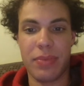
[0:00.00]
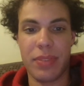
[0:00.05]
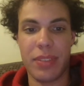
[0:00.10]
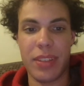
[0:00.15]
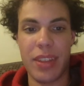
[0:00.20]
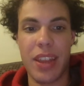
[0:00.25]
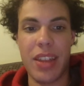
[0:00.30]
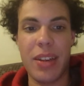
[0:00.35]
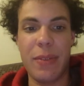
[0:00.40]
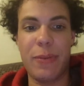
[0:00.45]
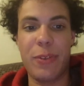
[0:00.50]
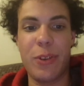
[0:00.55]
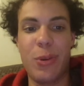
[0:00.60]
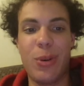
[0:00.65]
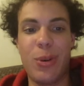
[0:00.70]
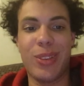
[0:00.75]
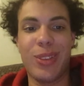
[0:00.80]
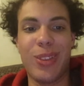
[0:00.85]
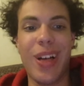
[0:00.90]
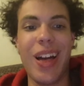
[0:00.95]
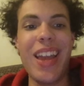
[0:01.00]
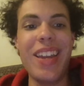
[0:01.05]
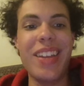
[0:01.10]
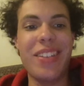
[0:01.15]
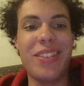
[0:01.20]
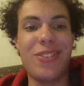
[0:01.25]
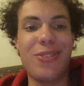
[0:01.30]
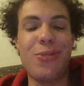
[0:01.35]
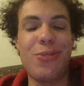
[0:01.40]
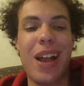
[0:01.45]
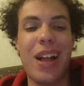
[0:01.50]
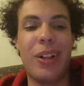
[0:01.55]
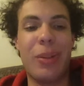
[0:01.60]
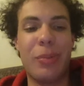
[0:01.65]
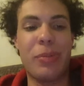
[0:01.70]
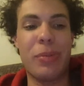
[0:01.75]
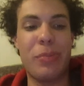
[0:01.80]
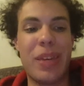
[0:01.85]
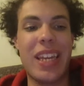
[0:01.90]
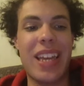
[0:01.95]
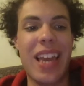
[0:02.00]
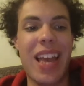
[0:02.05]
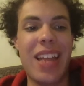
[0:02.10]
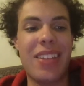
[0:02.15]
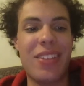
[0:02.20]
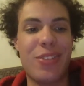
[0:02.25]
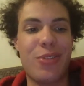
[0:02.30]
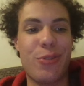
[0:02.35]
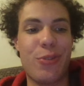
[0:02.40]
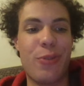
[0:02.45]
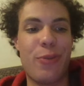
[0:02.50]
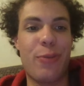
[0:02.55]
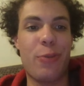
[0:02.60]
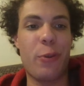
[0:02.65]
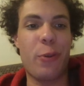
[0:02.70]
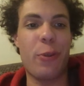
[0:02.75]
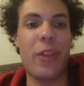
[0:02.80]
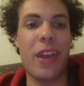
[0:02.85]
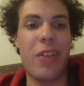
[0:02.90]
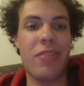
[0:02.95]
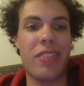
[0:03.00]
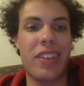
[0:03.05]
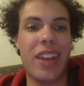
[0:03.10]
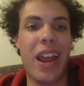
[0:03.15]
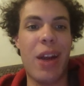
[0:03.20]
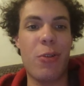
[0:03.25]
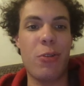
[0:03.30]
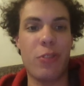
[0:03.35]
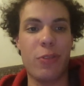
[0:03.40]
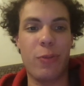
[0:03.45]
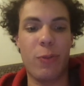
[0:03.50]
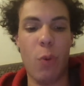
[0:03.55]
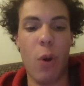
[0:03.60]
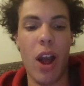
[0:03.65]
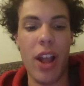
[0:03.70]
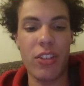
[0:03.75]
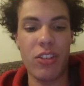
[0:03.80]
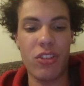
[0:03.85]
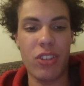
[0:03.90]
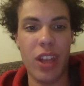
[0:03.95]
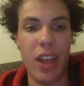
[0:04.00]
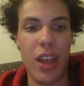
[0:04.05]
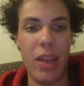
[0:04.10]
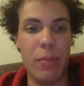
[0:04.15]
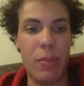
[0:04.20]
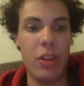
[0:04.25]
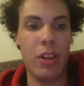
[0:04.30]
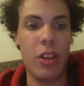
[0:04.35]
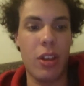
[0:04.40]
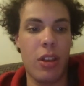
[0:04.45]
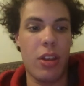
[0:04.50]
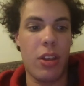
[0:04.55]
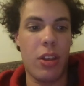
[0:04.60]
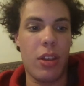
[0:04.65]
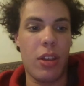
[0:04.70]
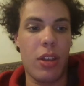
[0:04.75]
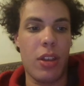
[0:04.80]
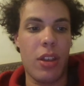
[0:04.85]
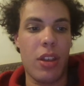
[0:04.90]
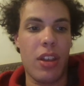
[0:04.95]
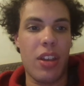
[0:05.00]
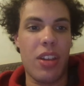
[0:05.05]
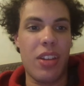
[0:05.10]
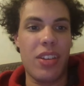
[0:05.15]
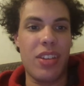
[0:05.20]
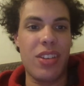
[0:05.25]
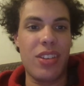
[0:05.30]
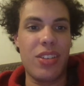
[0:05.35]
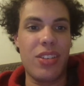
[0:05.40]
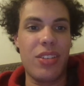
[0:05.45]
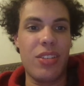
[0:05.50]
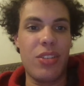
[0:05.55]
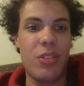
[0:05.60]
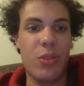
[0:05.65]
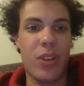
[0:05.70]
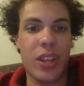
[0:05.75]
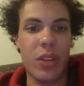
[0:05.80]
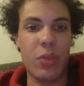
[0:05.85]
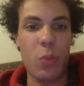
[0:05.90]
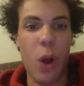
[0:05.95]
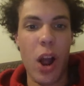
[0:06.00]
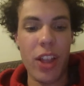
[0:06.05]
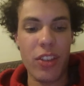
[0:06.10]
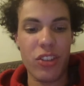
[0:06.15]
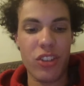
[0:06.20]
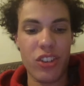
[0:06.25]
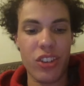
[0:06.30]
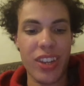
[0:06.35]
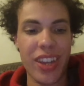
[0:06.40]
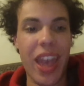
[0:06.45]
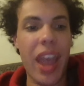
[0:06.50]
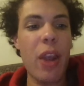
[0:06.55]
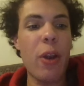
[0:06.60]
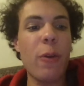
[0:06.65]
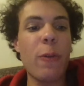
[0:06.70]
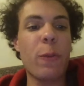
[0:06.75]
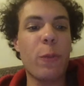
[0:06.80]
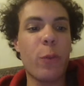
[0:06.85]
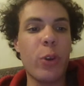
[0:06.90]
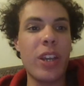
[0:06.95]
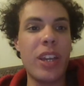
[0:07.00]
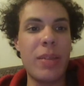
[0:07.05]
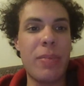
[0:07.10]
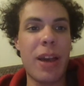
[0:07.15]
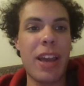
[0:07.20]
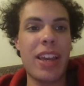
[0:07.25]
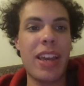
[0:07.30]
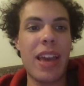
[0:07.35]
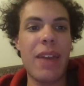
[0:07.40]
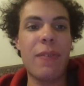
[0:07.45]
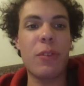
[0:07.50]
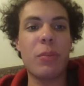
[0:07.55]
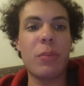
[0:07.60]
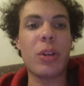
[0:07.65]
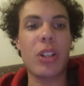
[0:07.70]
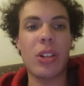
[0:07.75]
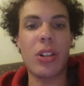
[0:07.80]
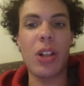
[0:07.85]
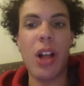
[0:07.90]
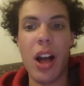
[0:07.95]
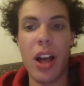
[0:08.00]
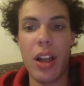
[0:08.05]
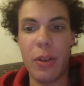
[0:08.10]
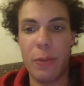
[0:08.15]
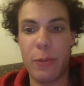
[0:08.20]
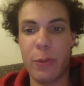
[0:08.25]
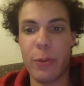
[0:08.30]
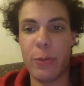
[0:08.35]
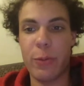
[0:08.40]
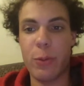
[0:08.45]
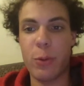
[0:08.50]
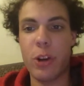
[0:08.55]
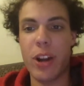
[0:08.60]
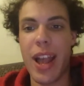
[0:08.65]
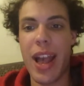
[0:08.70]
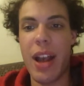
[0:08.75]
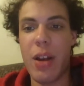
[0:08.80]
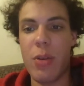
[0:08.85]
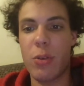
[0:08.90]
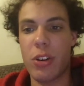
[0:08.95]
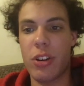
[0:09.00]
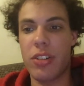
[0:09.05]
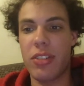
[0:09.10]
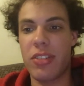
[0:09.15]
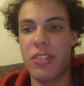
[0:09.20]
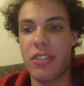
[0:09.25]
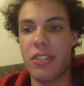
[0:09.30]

if you would like to help me get to 4,000 hours of watch time, you can watch Carefree by Kevin MacLeod for 4 hours.